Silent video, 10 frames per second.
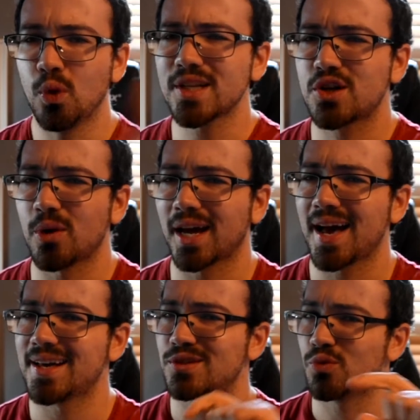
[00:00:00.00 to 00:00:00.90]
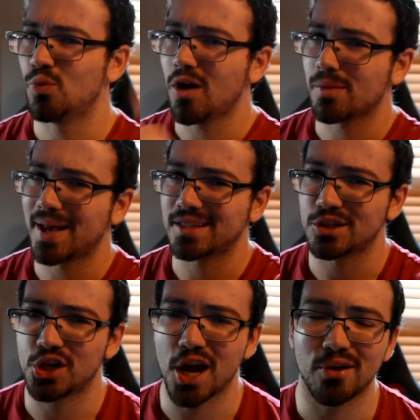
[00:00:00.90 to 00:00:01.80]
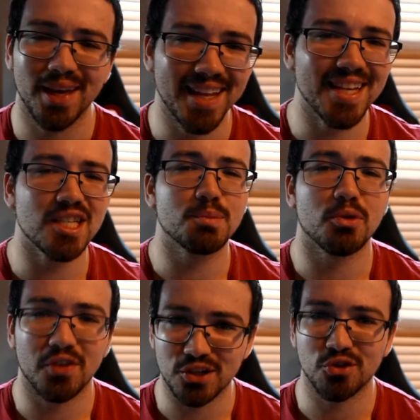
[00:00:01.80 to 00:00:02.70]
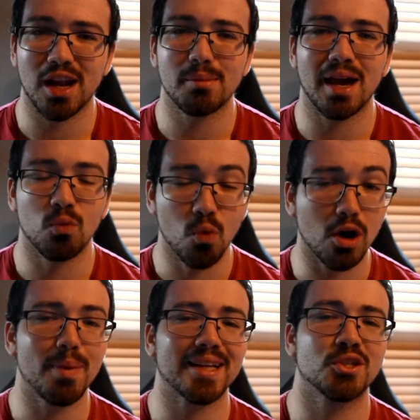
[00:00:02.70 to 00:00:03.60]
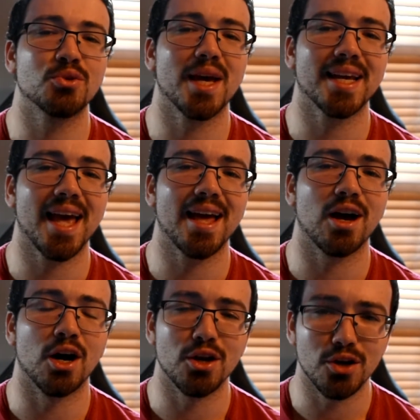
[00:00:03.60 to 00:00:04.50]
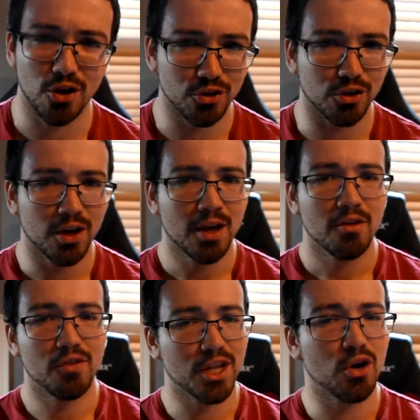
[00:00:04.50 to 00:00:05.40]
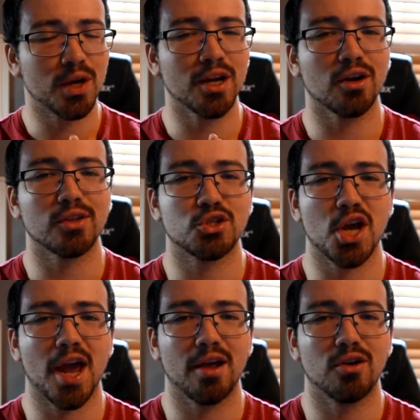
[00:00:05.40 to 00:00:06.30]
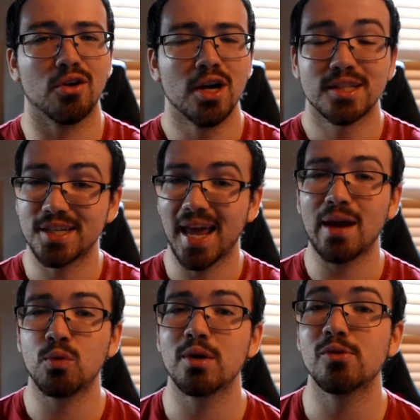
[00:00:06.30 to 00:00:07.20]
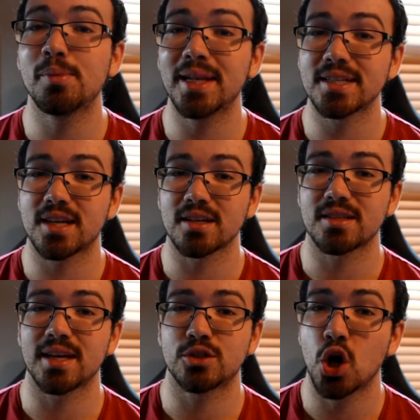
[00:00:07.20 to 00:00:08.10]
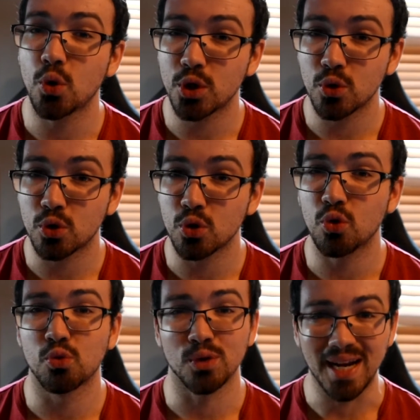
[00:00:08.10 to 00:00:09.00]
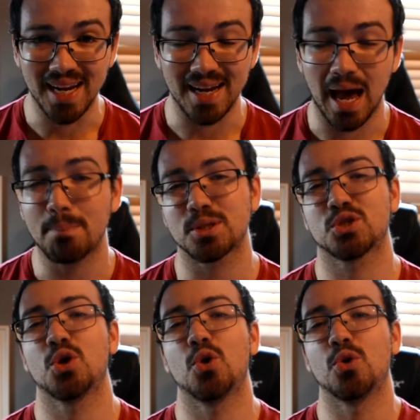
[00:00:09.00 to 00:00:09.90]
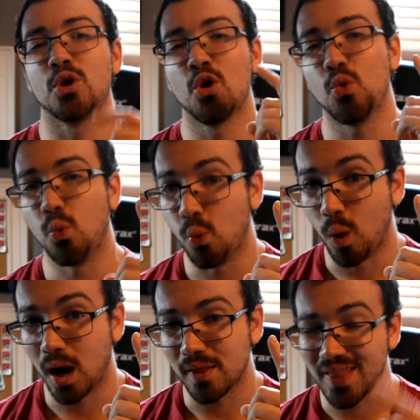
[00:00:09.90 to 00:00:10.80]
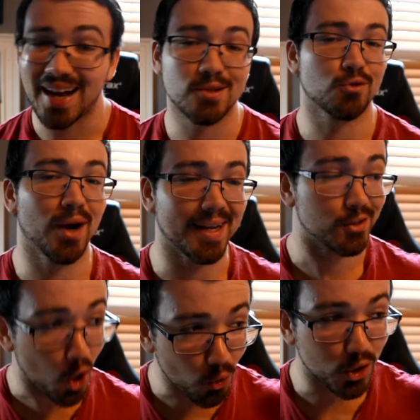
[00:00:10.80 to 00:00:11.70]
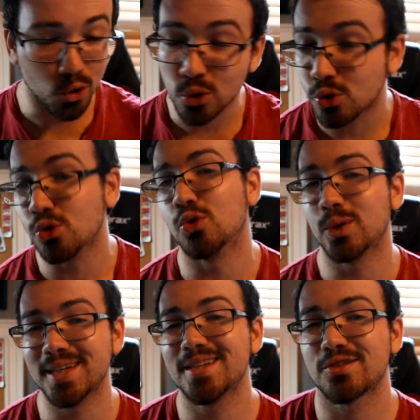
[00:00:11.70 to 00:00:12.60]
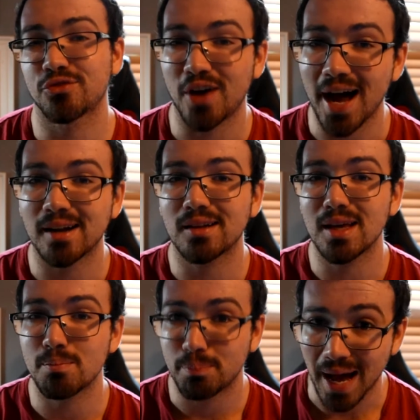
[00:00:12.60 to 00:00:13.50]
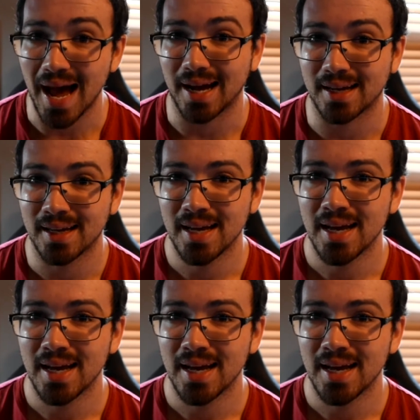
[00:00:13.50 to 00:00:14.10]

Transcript: What is going on guys? Welcome back to the channel. It is Professor Anime and welcome back to yet again another video here on the channel. Today we will be discussing Tokyo Ghoul Re episode 1. That is right, Tokyo Ghoul is finally back.